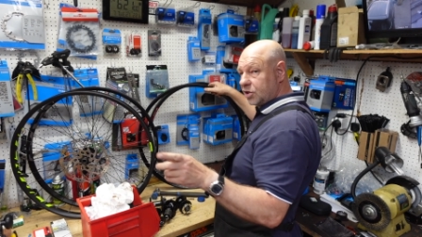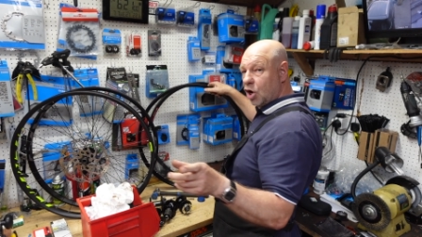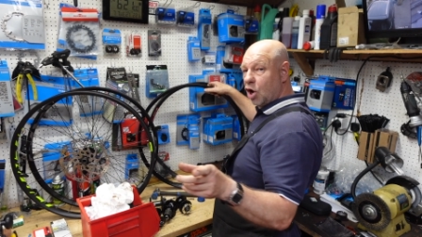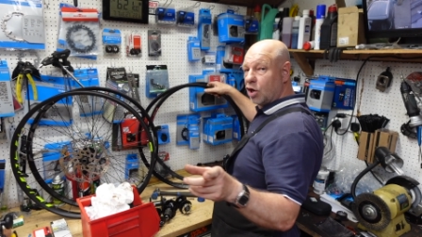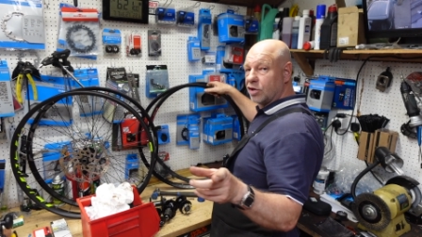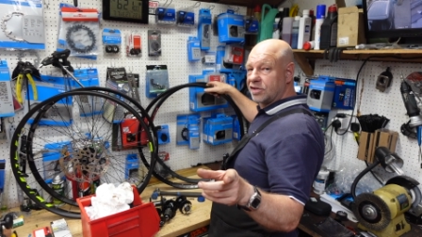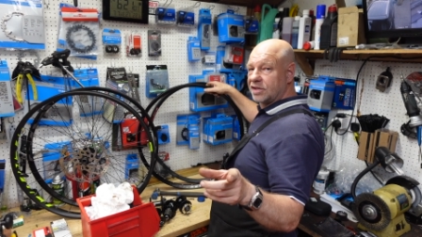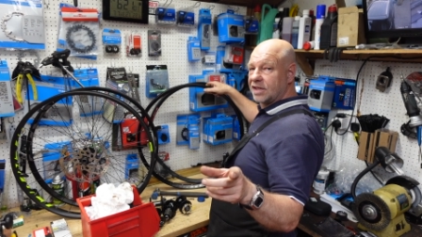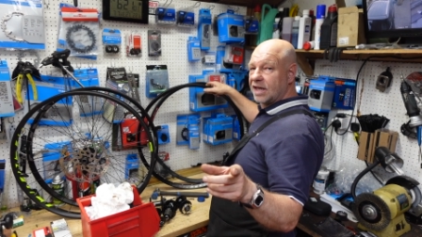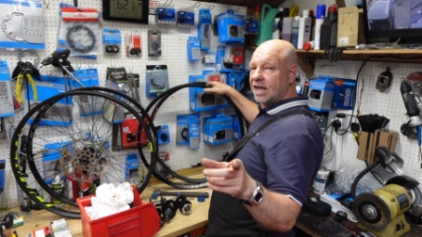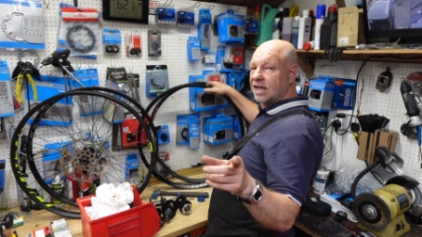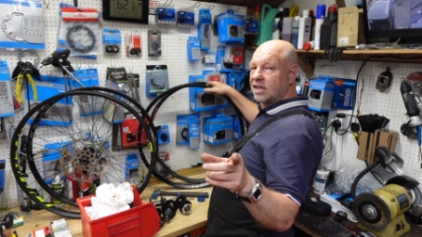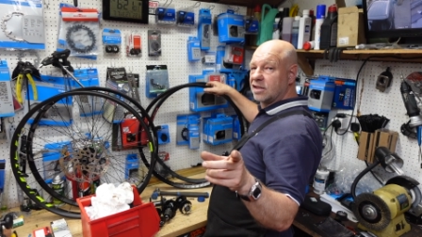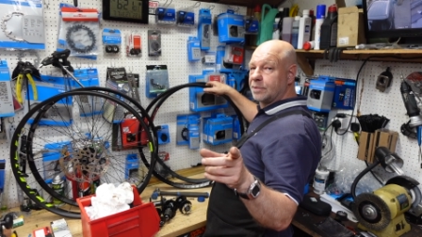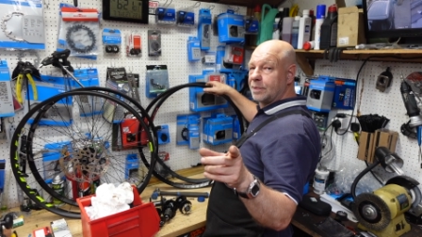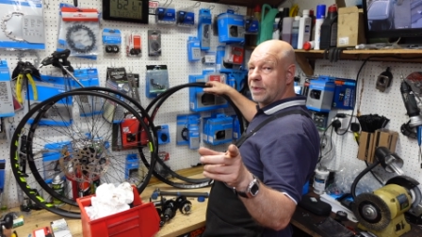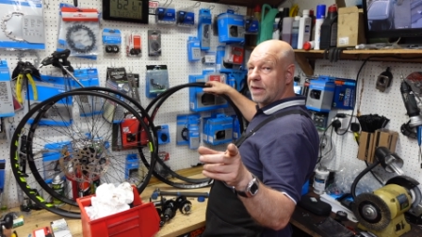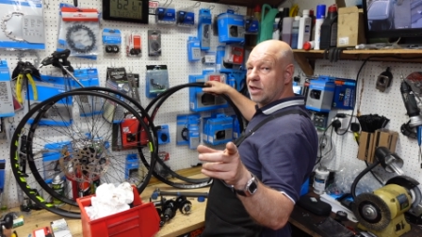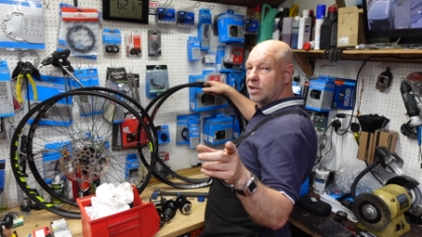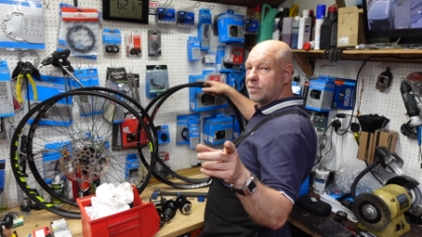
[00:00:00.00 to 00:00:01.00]
not a
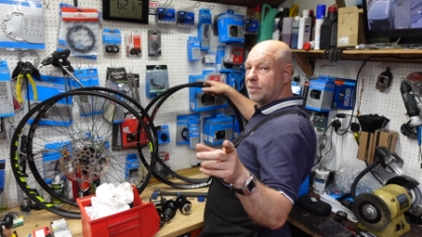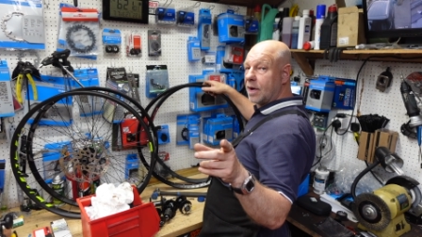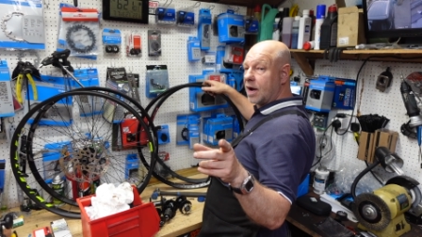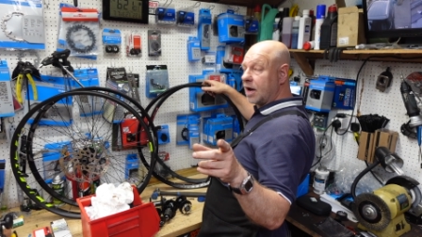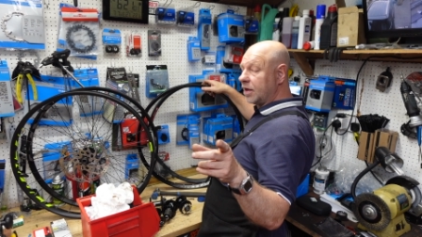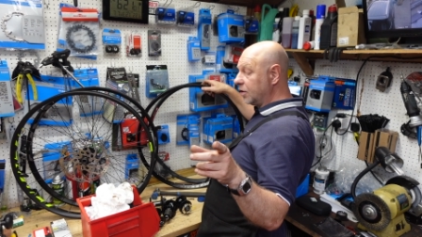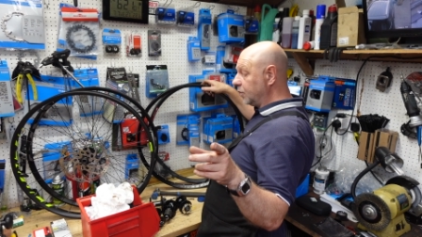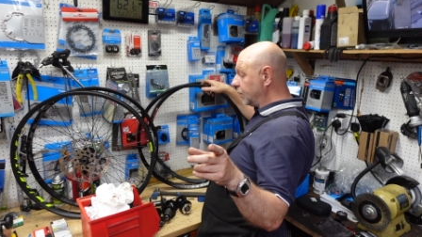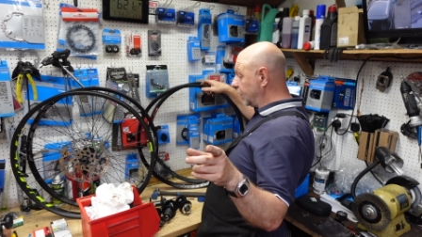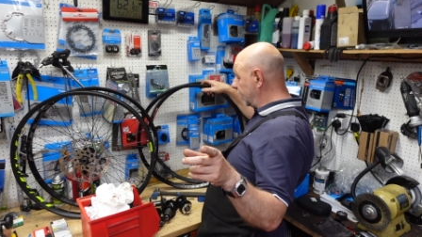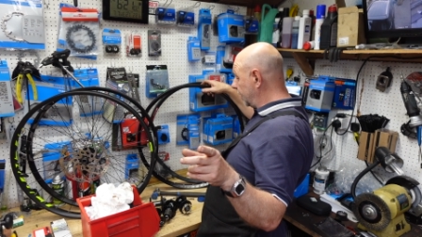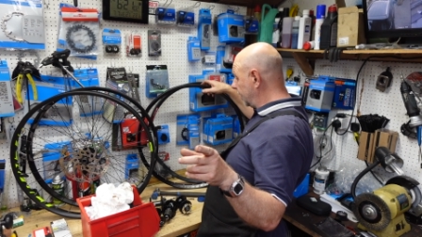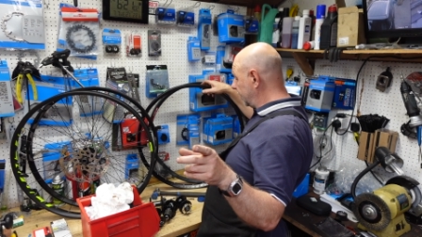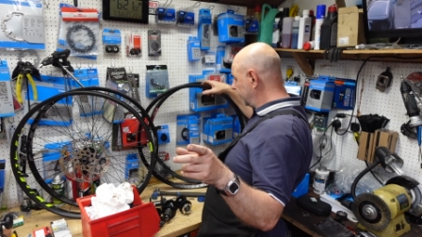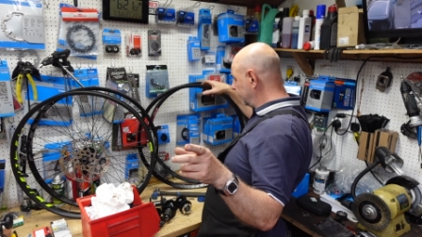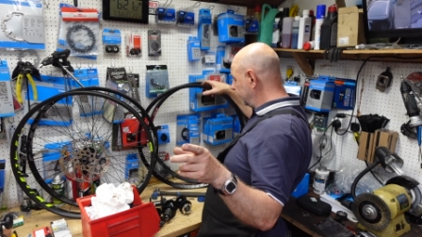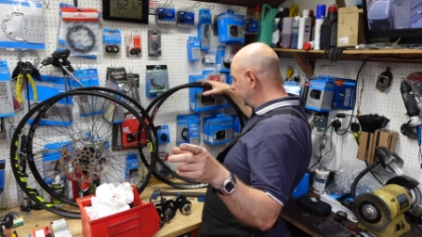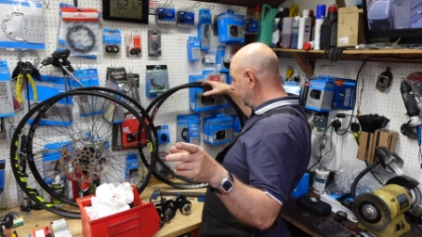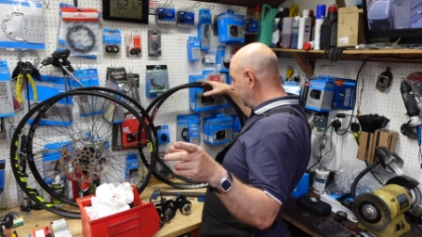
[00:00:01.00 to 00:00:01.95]
sales pitch, by the way.